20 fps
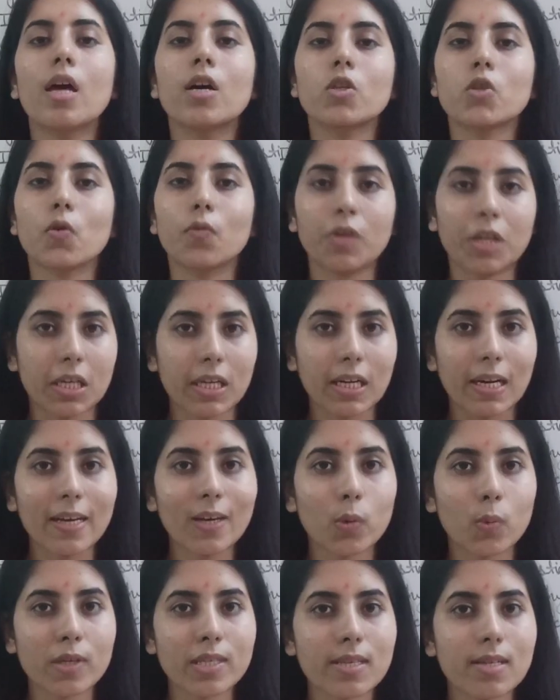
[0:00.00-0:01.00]
So weekly
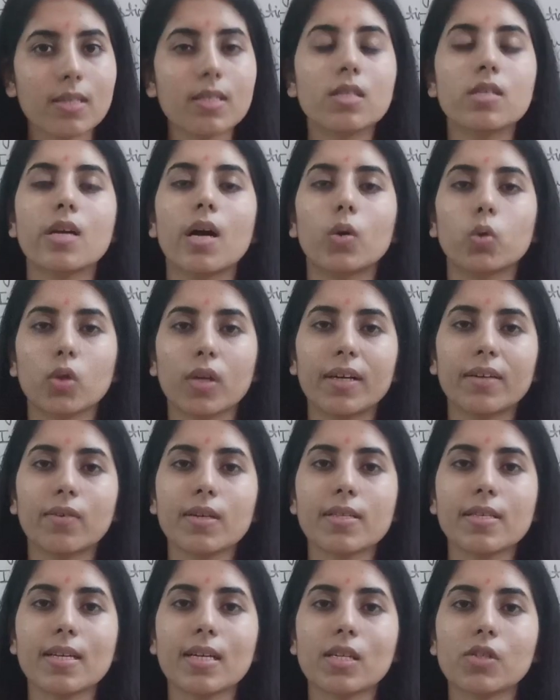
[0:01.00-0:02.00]
quizzes, doubt
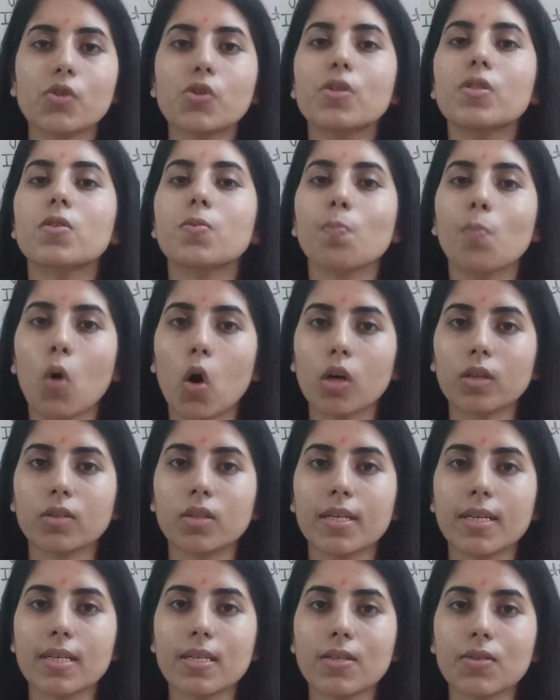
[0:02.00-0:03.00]
clearing sessions, mock
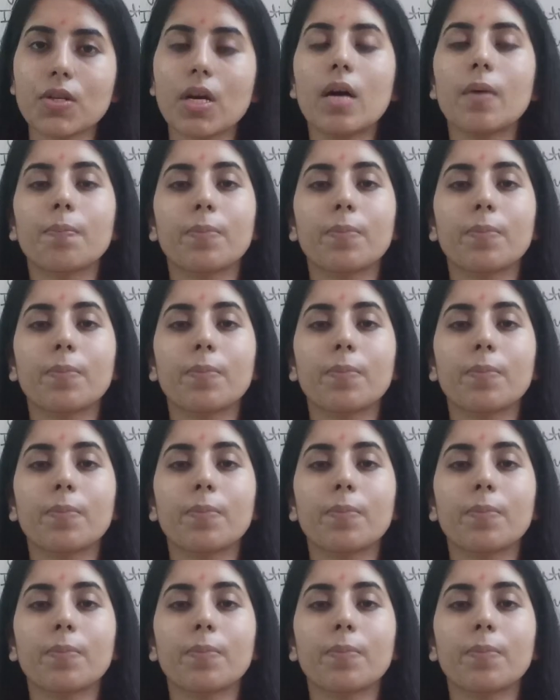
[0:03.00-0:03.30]
tests,